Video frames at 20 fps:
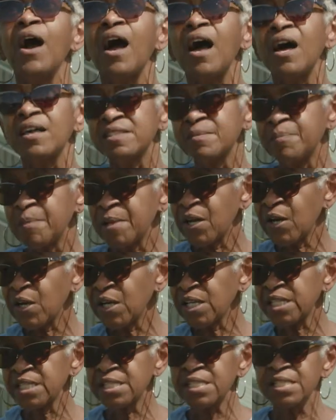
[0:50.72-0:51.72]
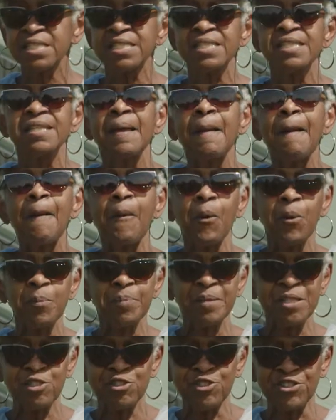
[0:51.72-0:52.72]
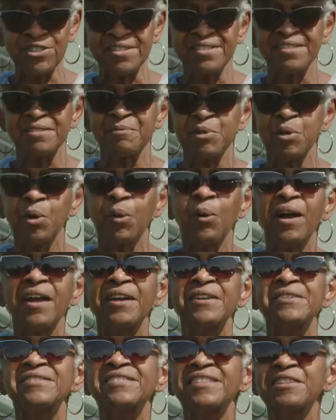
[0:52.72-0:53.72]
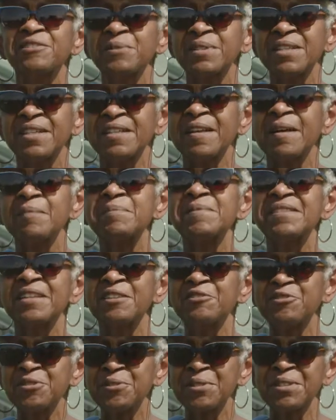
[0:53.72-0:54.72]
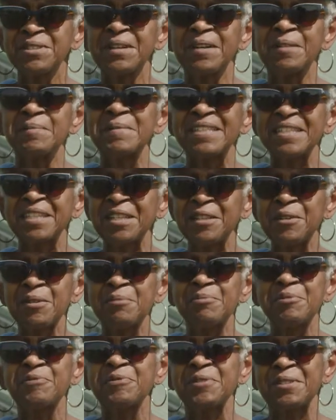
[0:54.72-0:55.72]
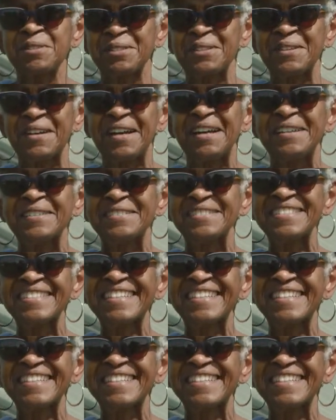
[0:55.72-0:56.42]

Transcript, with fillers: asparagus, or peaches, it requires that you get up, set your alarm, and get here before the crowd.